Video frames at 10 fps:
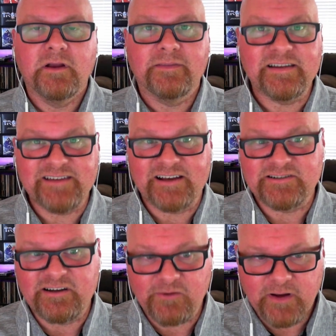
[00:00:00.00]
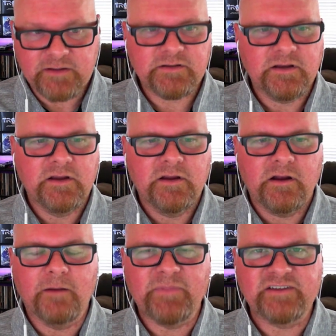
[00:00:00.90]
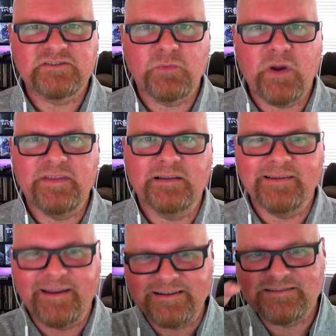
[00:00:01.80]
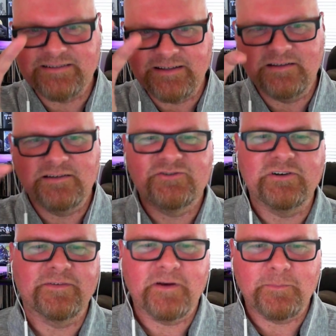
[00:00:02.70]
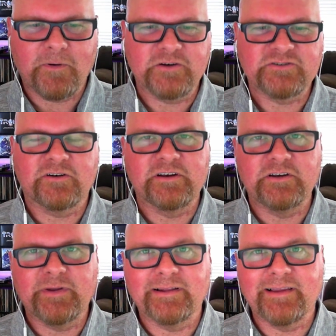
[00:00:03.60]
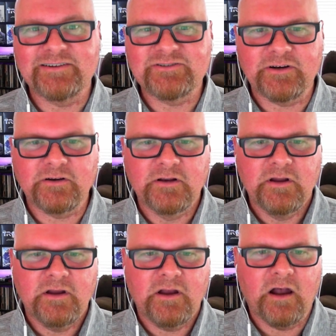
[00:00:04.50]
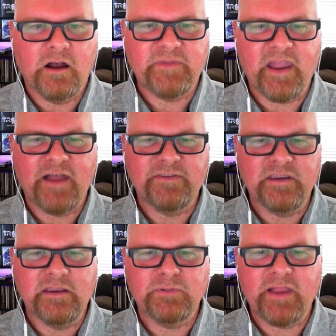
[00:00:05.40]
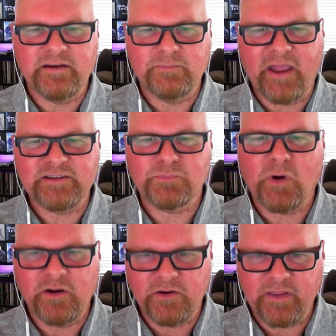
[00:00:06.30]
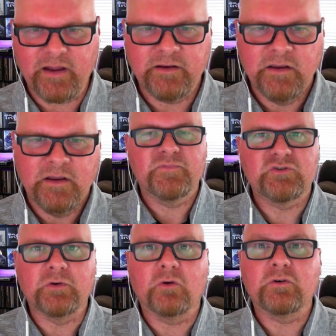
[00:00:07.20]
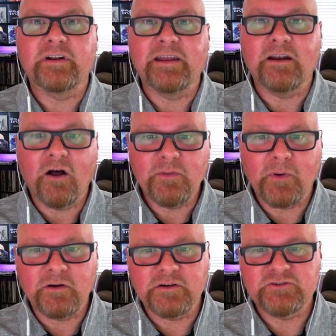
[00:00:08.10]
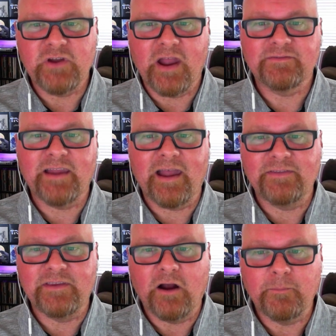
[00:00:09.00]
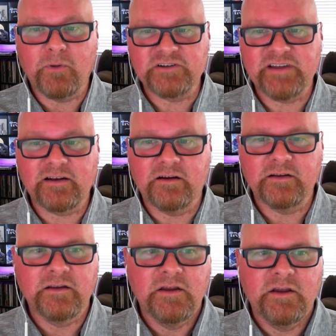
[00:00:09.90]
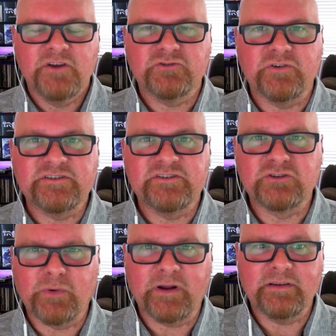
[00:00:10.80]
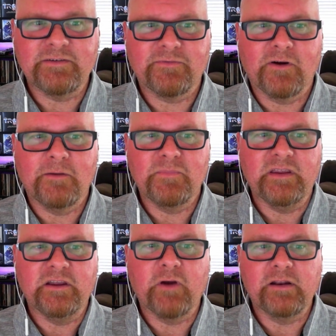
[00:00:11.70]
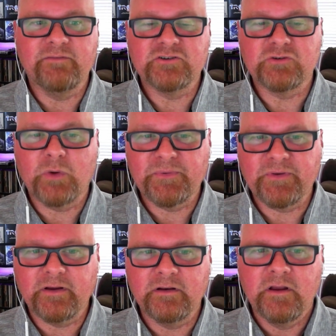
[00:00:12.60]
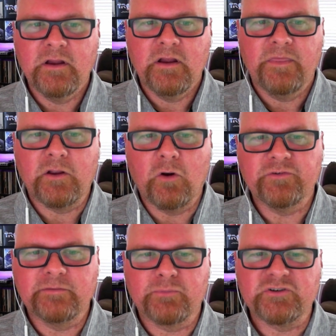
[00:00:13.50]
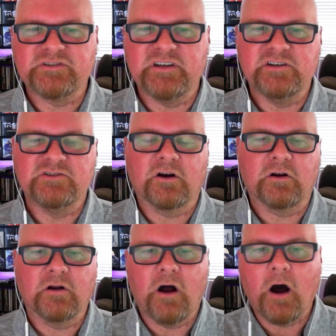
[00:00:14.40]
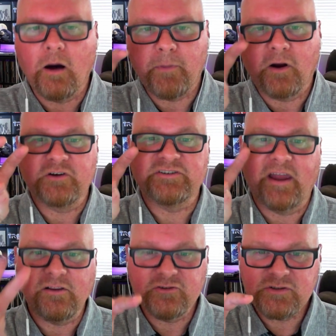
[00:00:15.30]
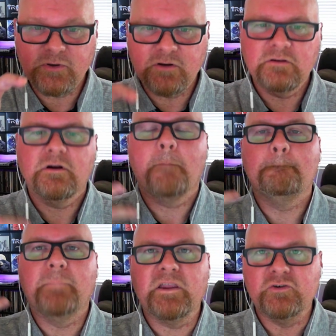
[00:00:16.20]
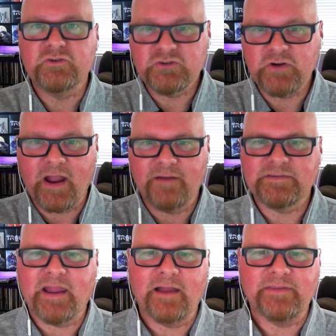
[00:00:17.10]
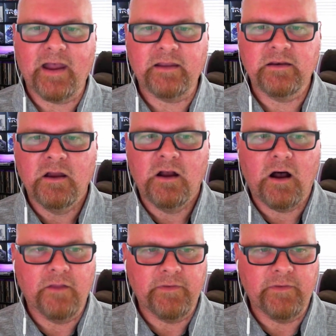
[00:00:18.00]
That's actually correct. That's the way that Legacy Cedar Fair Park started doing it last year. They had the Platinum Pass prior to that. So in order to get all the parks, you have to add the All Parks add-on. So this is directly from the Great Adventure website. The Gold and Prestige are all parks eligible, but you still have to add that on